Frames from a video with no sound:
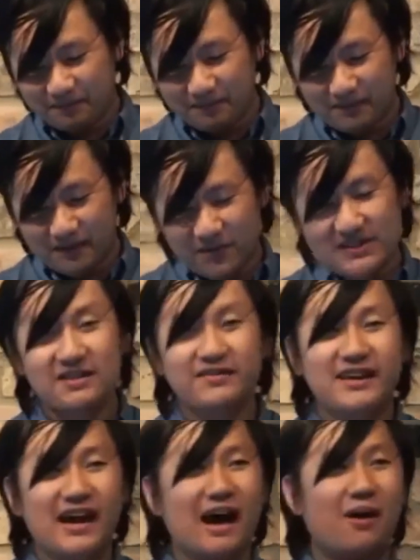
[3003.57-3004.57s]
the priest of
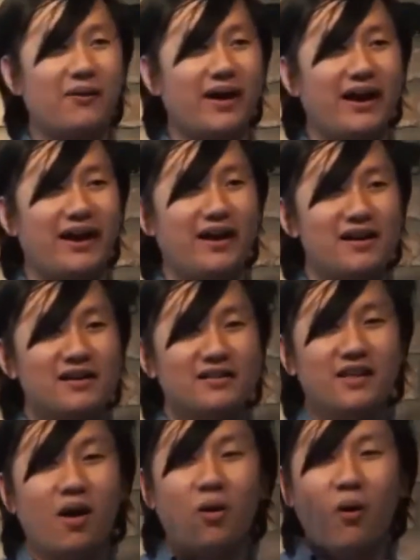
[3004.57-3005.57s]
Yahweh,
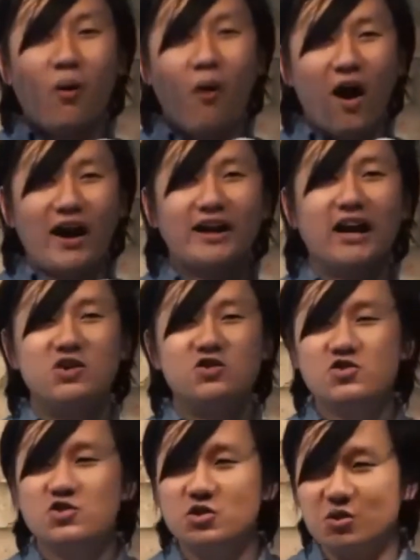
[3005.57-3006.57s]
the one and
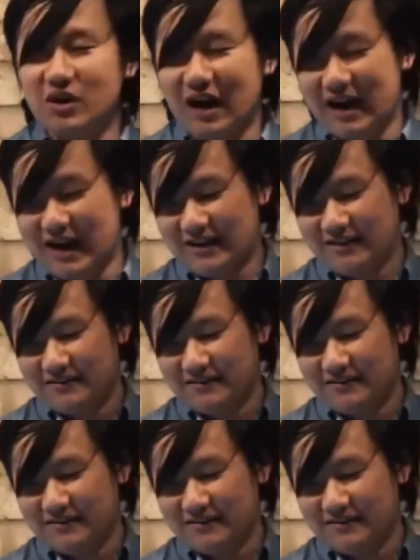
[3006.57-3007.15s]
true God.